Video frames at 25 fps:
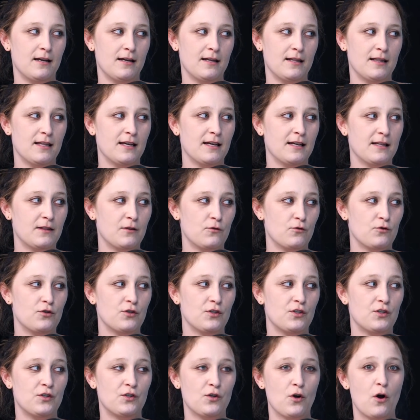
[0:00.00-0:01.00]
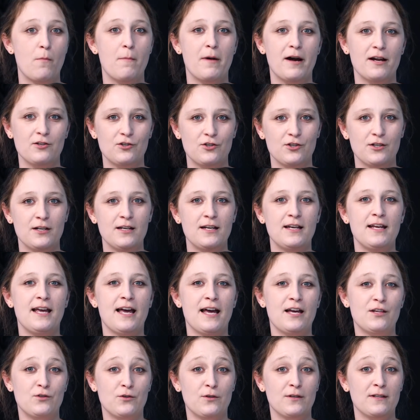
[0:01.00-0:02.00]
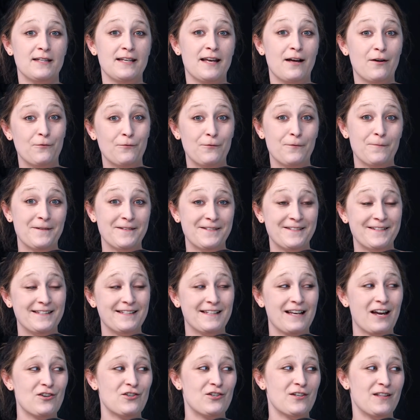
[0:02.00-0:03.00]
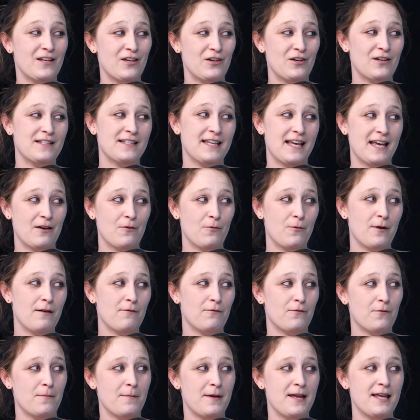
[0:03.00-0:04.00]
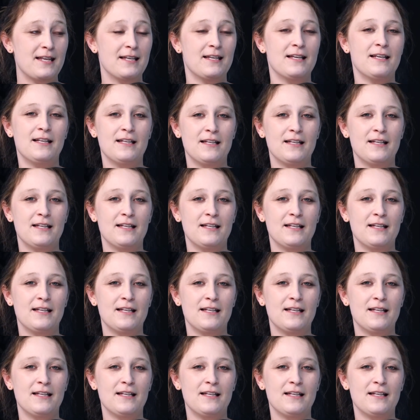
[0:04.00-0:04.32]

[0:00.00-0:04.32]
I think there's just so much, as you can tell from this discussion, that you can take away from it.